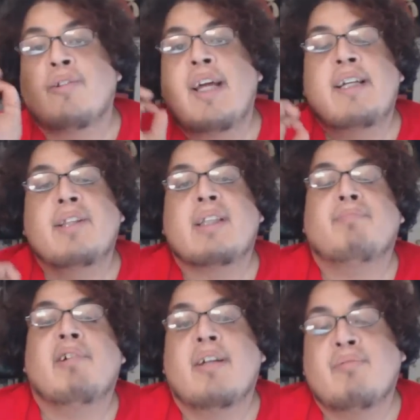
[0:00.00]
like in the
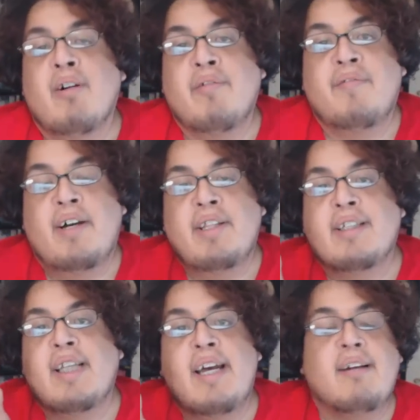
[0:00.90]
spoiler as well, we find
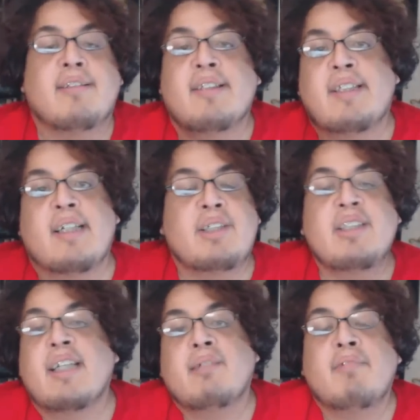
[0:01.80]
out that Erza says
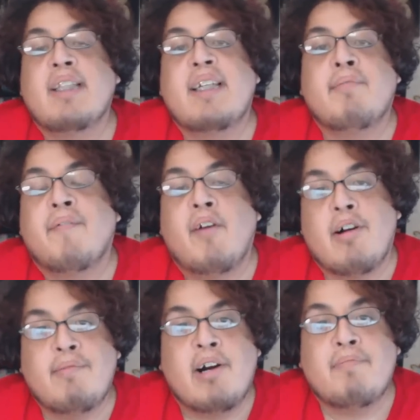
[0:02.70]
she doesn't really give a
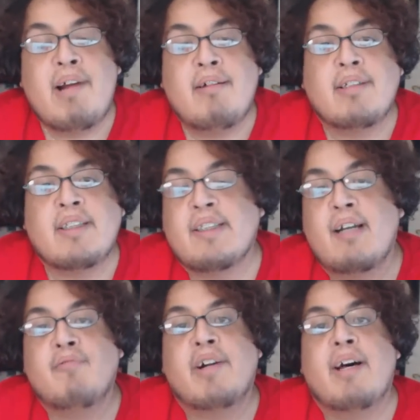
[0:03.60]
fuck about her parents. It's
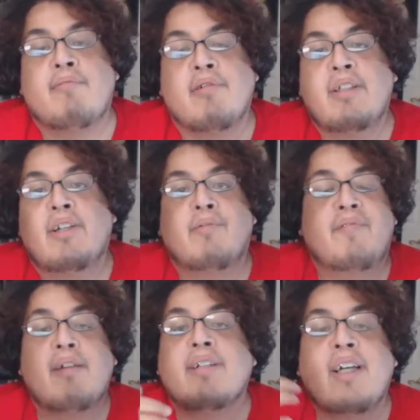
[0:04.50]
like, whatever, you know,
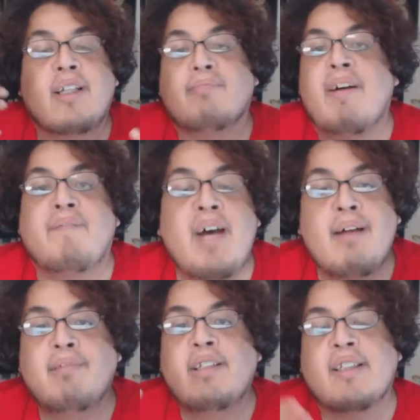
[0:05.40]
Fairy Tail is my
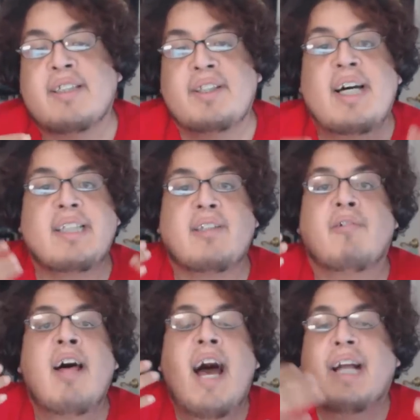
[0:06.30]
family, this and that.
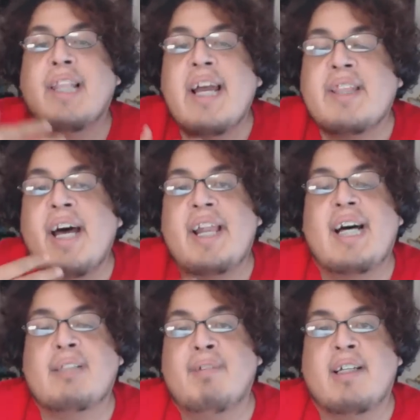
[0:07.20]
So I like that
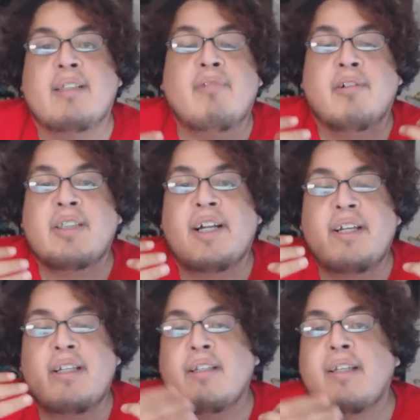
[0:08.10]
aspect as well, as kind
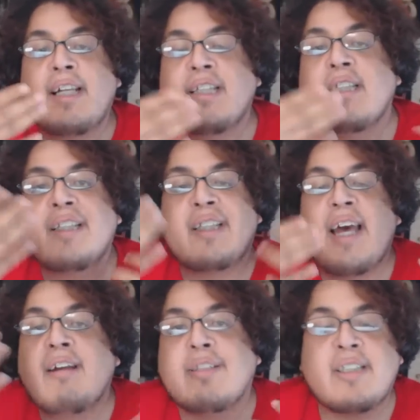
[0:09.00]
of getting into
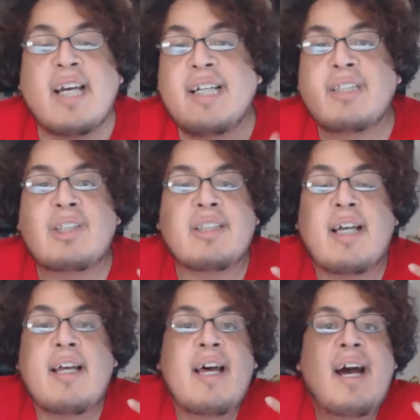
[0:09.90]
Erza's head. And she's like,